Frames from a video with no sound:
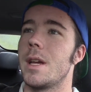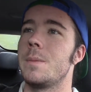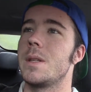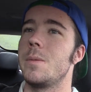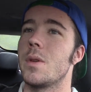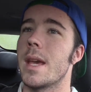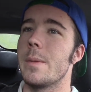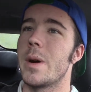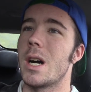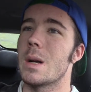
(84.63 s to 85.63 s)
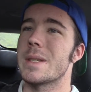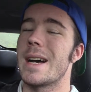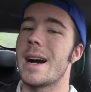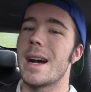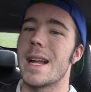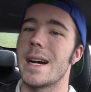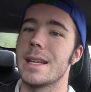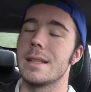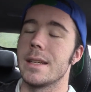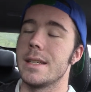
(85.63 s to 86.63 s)
MWK-pop's Hot
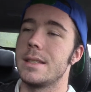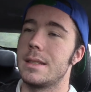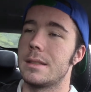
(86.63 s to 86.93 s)
Highlight,